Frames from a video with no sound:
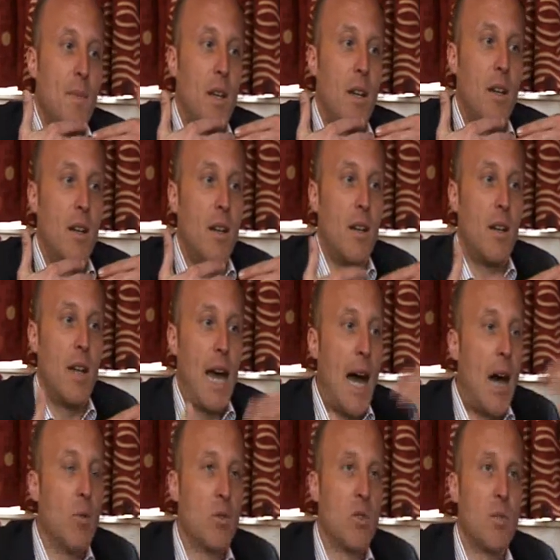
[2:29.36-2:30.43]

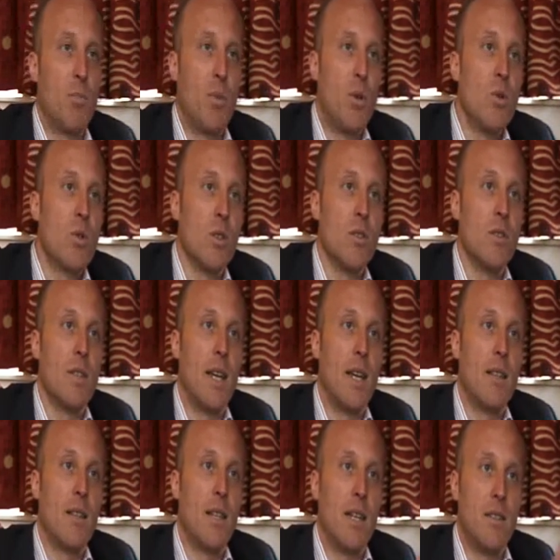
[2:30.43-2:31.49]
outspoken
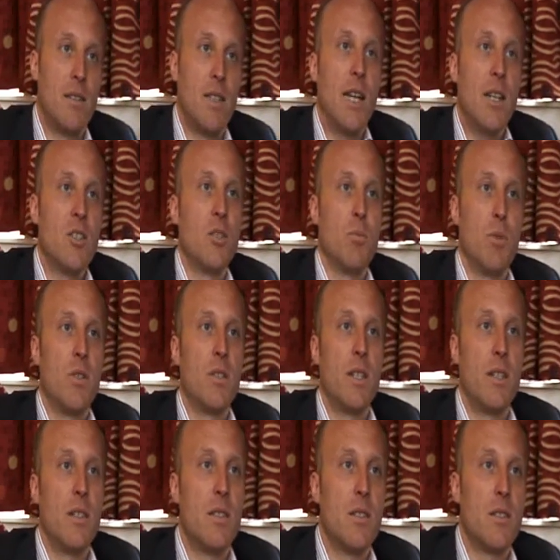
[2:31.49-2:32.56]
and tangible
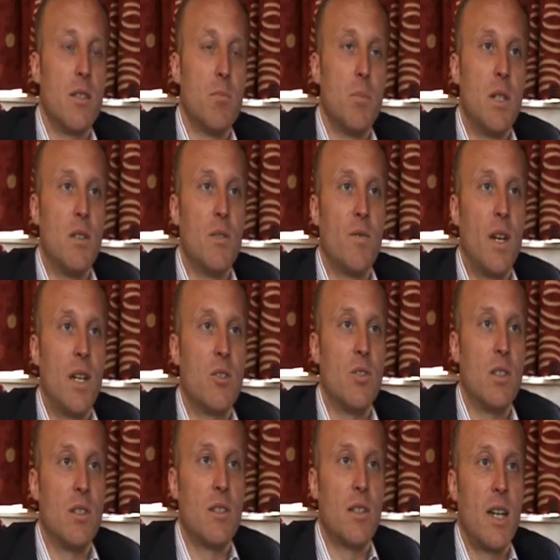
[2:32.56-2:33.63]
than it is on
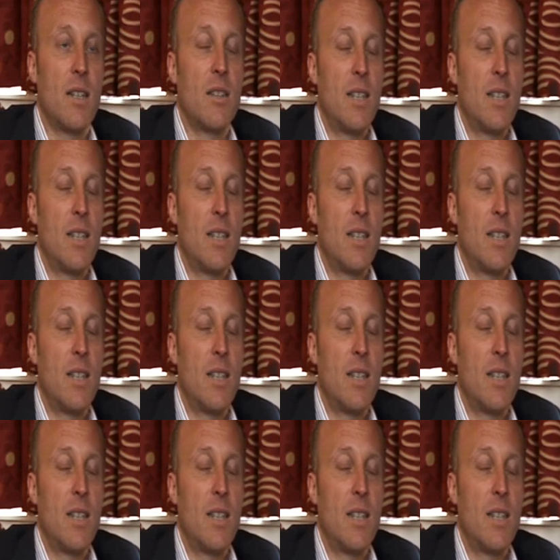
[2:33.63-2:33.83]
manufacturing side.